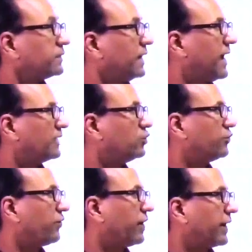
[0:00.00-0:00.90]
as you
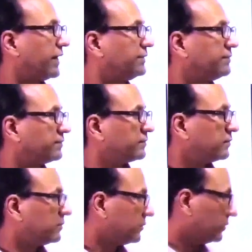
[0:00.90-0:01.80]
find,
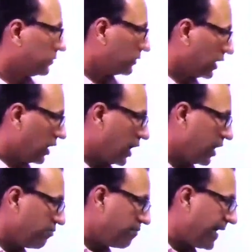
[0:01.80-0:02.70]

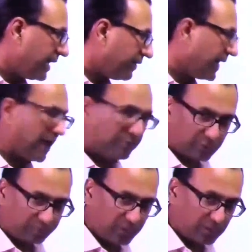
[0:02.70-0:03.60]
a male will have
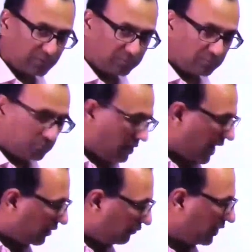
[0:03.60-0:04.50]
sperm
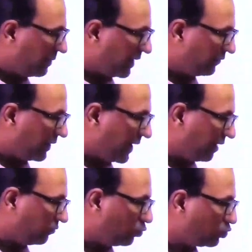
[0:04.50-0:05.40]
and a female will
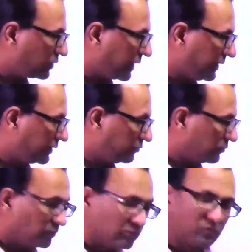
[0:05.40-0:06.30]
have oocyte,
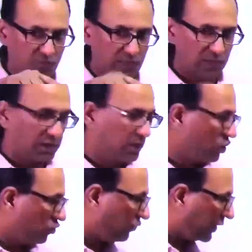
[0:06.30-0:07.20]
will
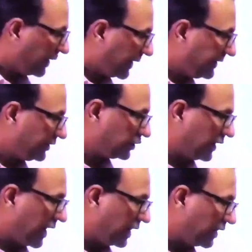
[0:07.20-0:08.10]
fertilize,
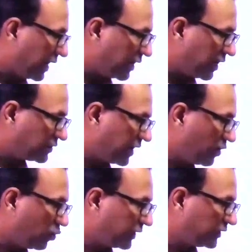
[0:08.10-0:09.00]
and then a
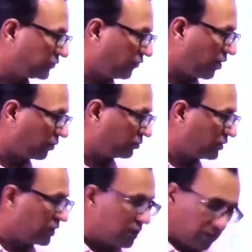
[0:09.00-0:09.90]
zygote is formed.
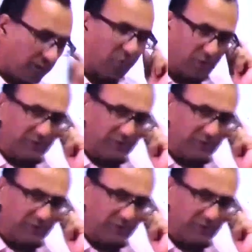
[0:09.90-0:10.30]
The point